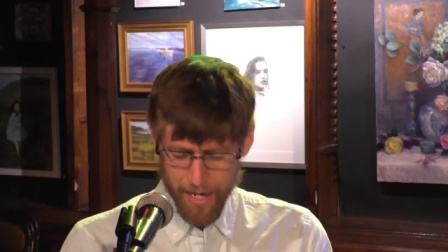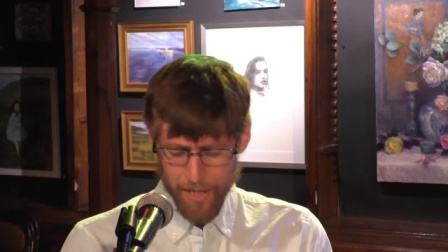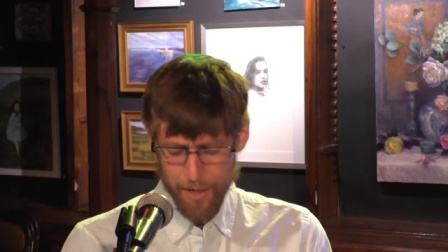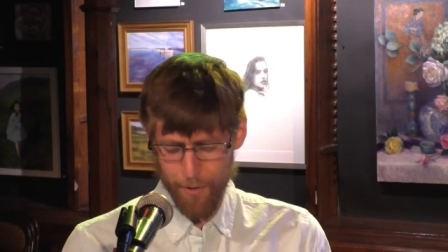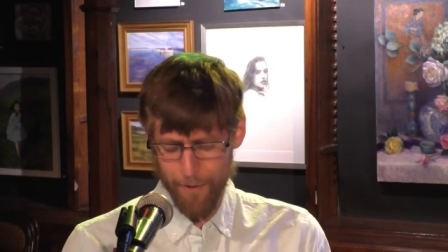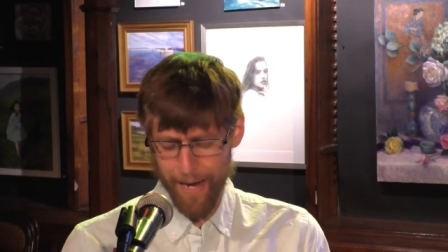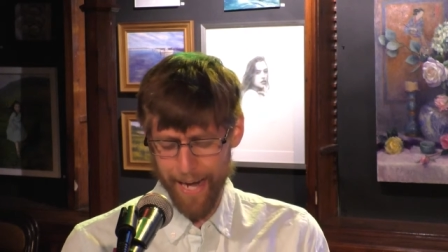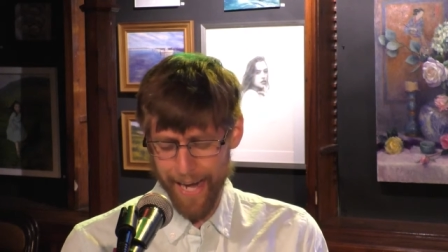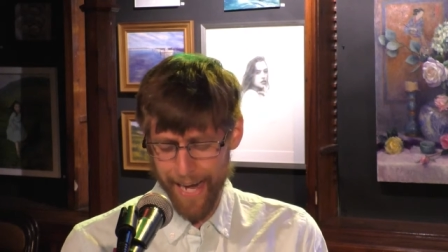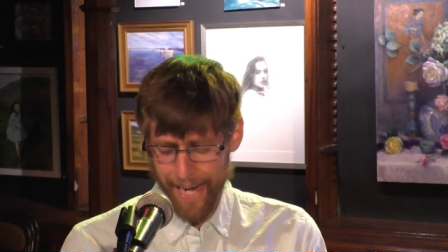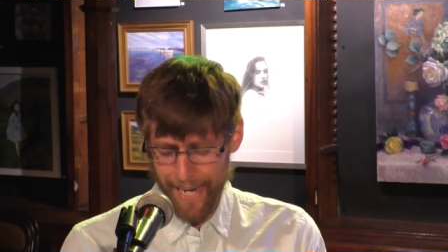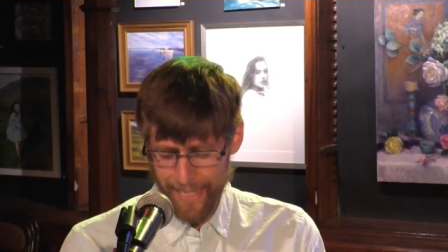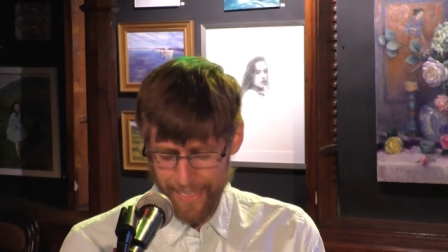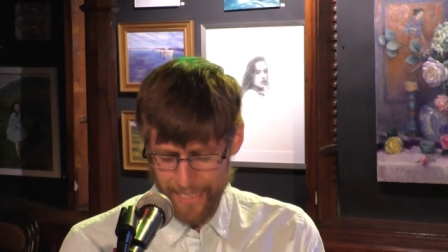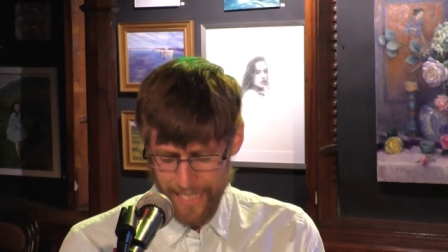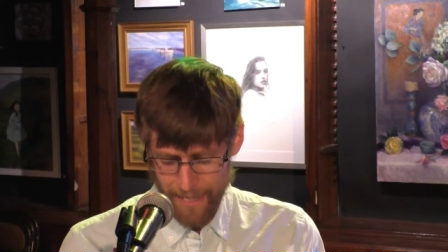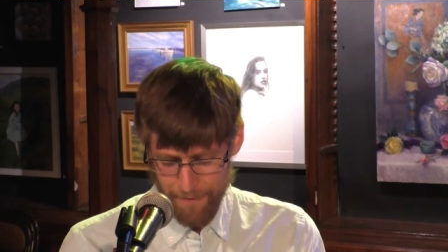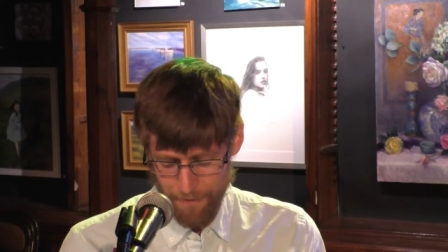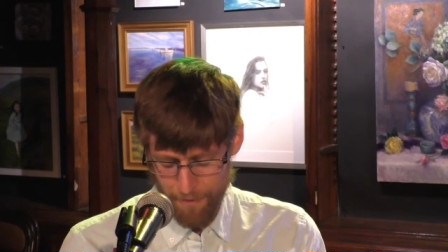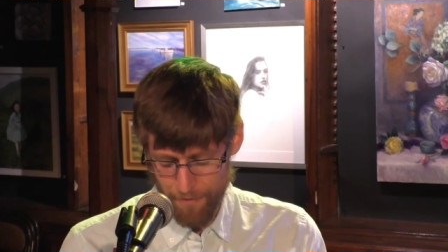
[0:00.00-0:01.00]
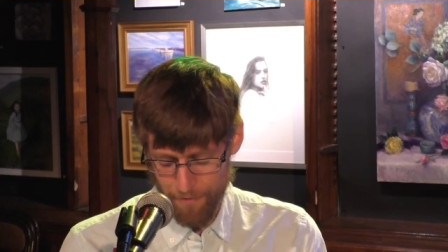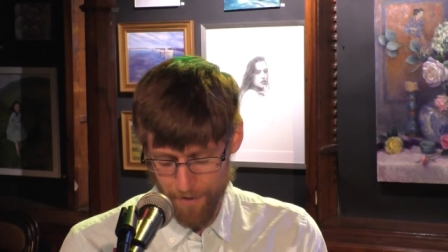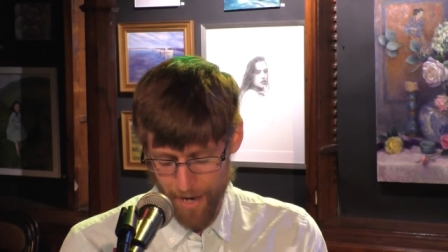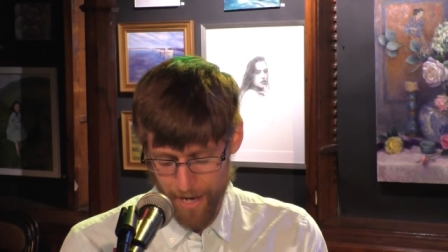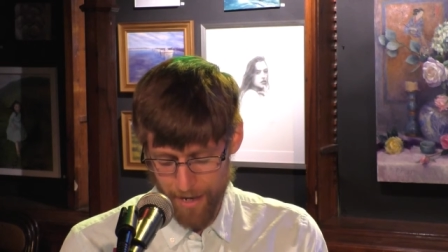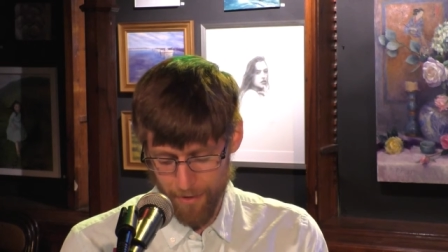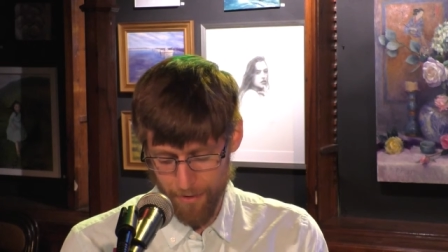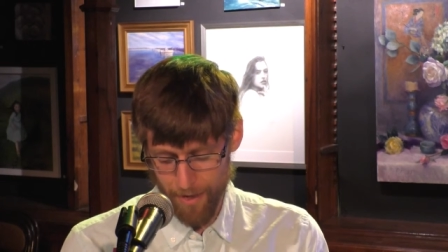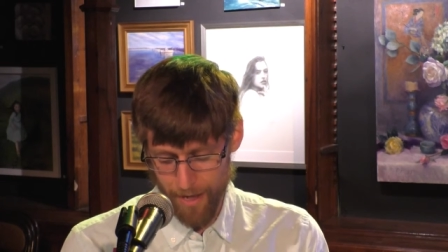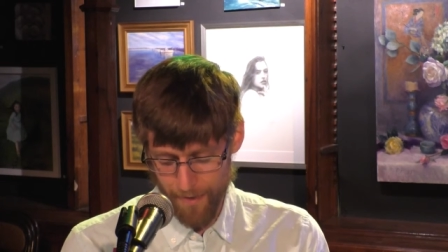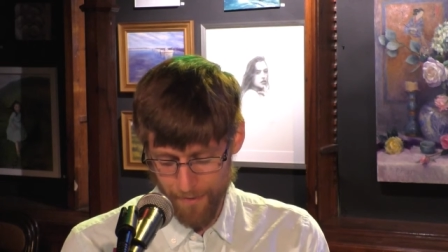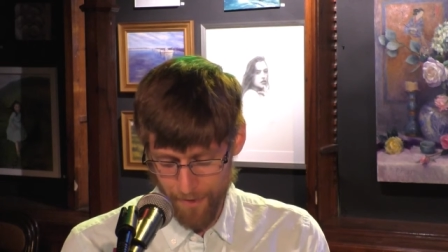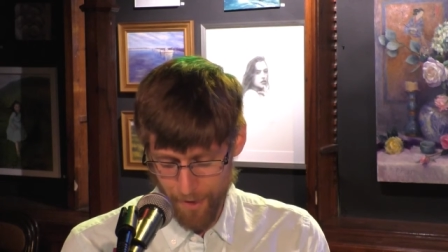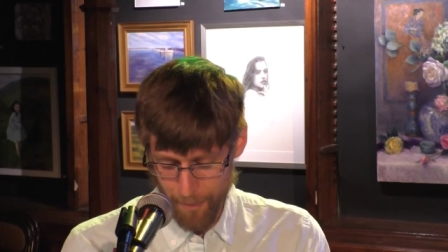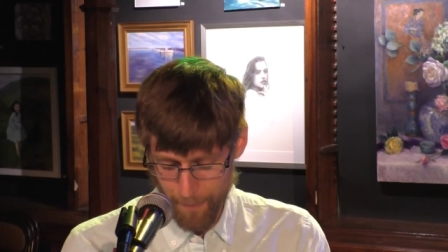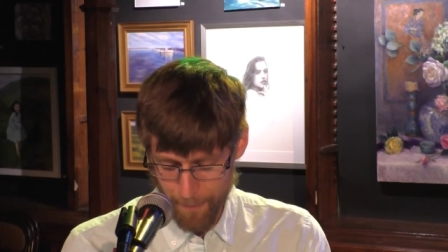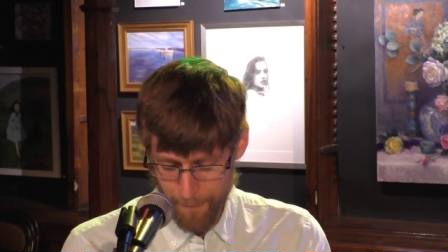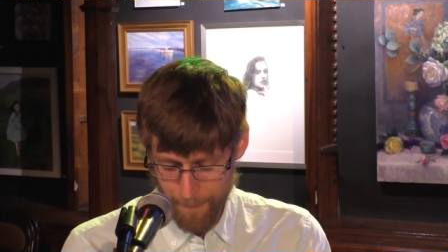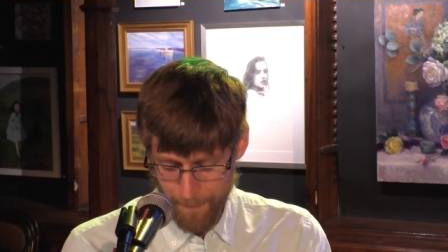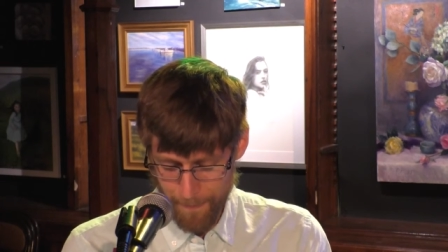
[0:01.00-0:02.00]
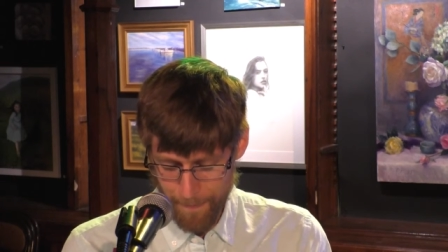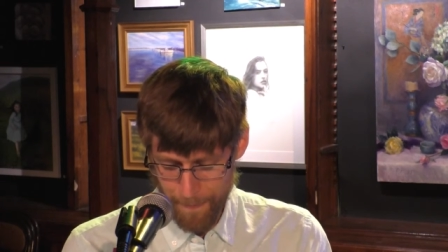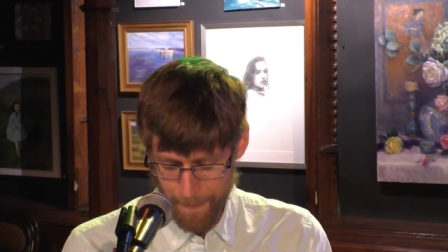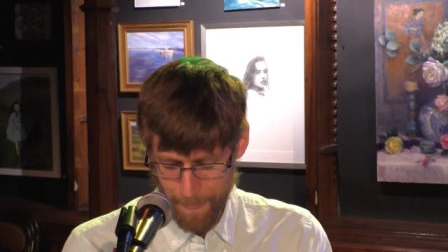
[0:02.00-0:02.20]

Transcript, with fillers: Your hands have a freckle on them,